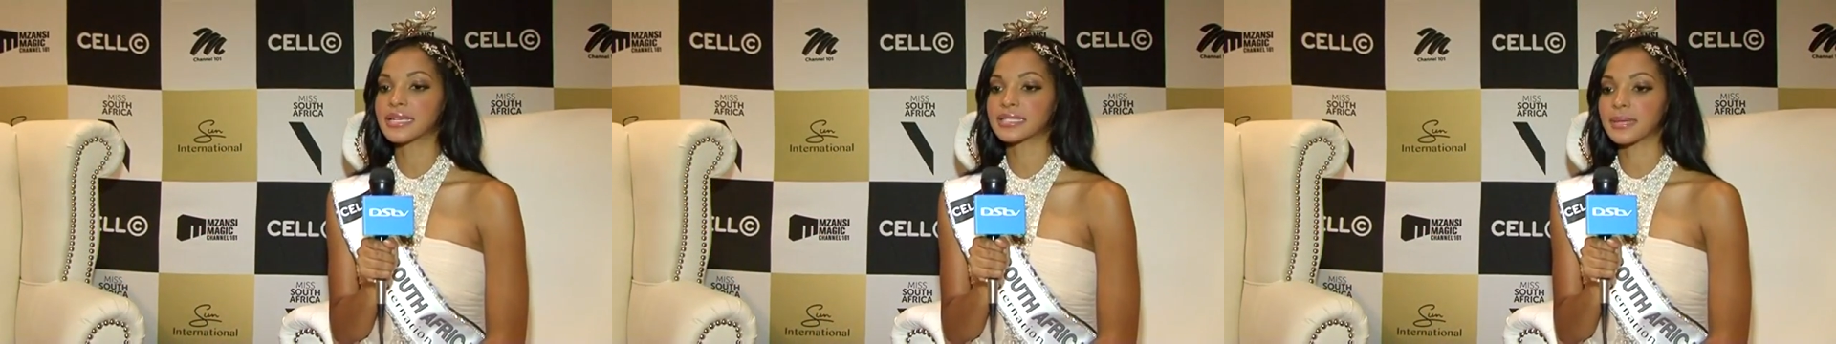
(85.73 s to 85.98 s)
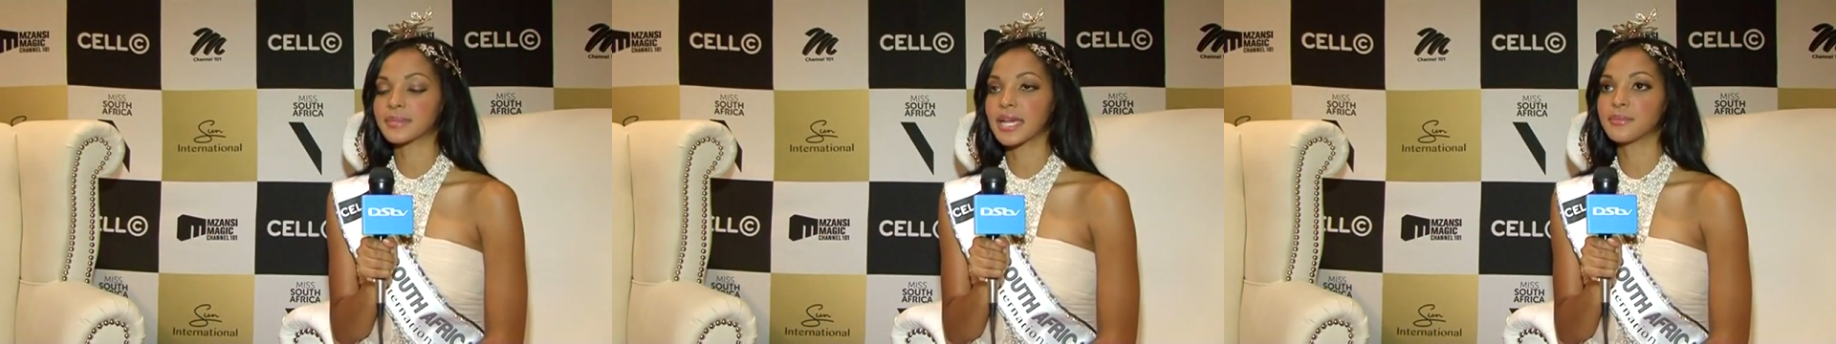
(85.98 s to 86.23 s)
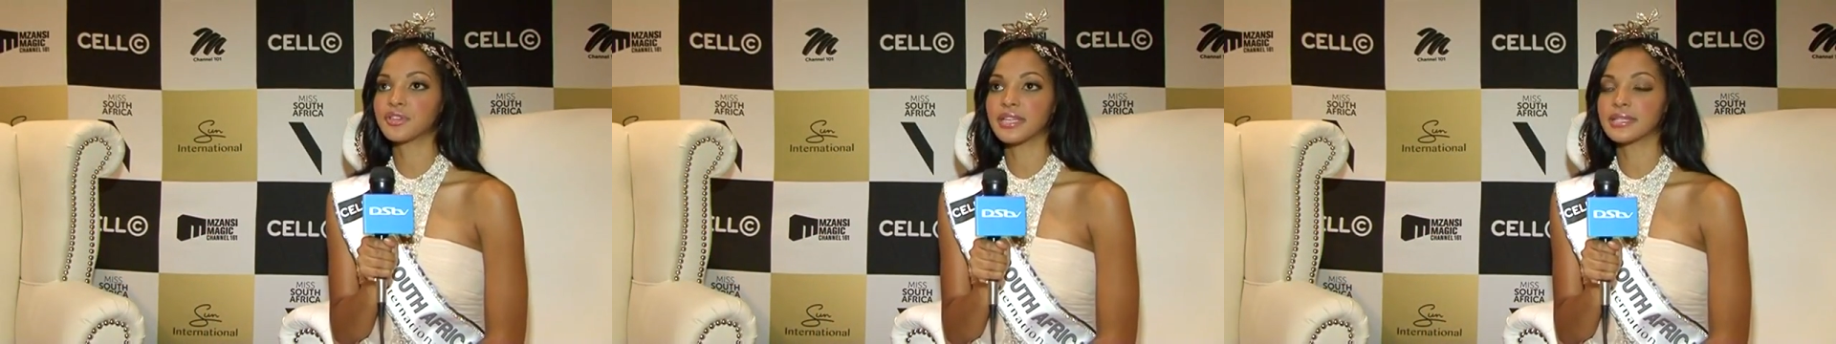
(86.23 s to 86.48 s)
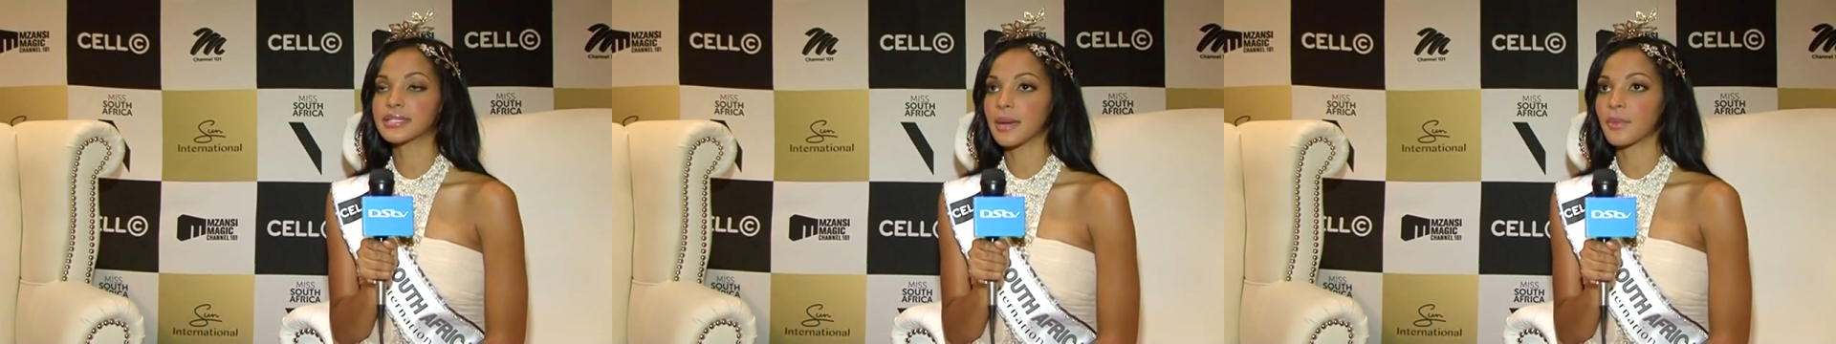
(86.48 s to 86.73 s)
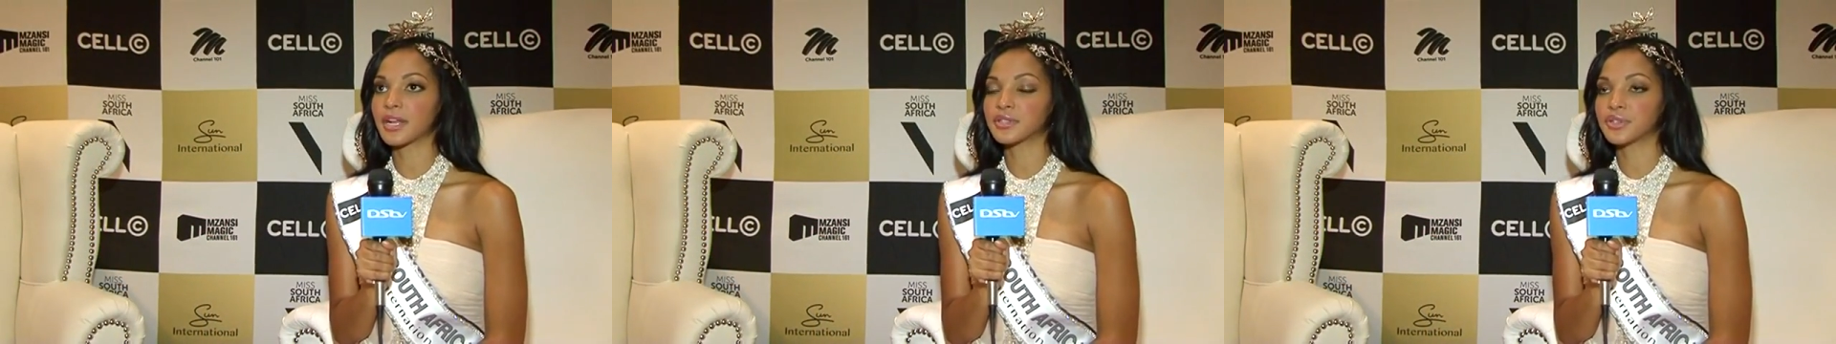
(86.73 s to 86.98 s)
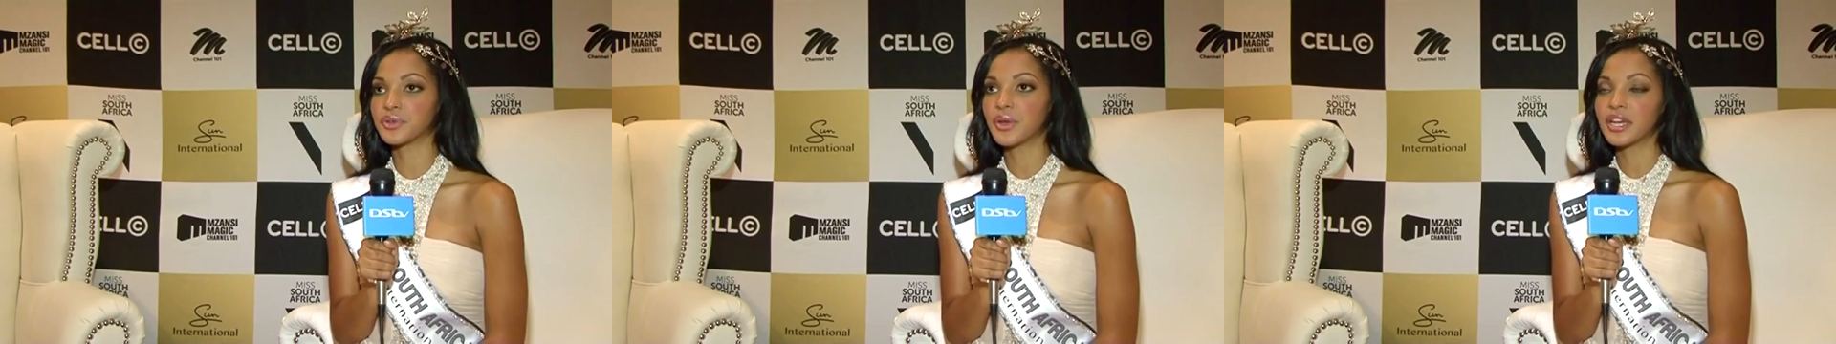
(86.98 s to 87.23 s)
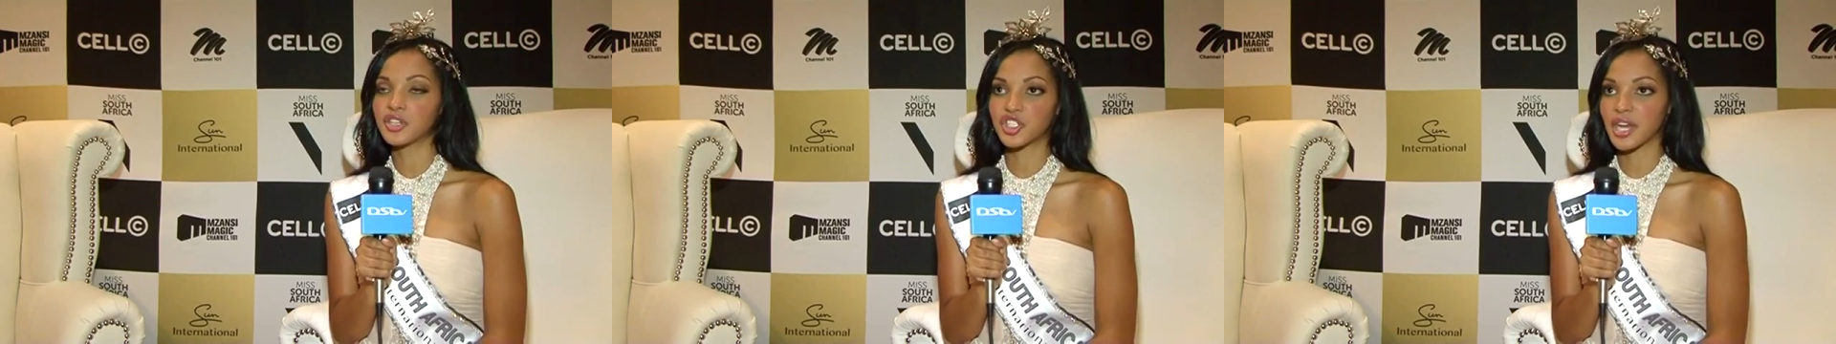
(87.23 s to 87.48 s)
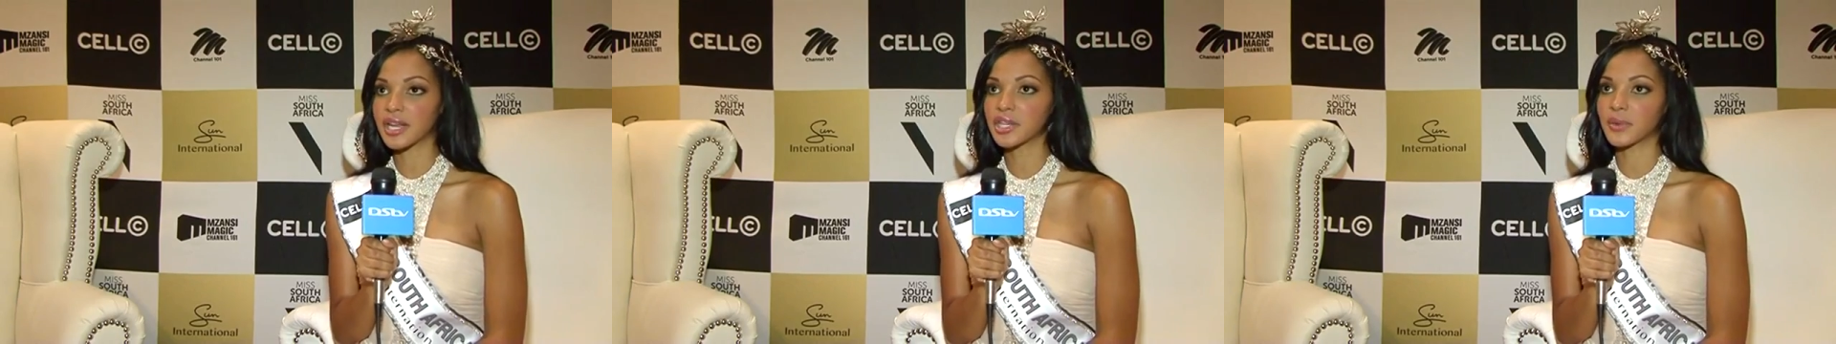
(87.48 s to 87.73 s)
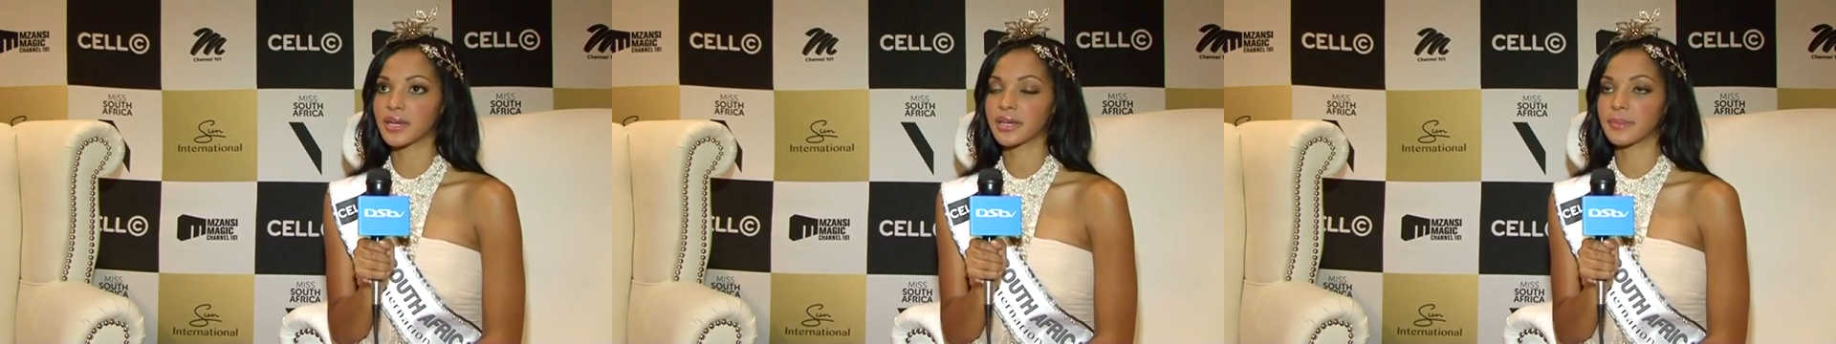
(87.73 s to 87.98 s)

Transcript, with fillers: Sometimes you need someone to shake you a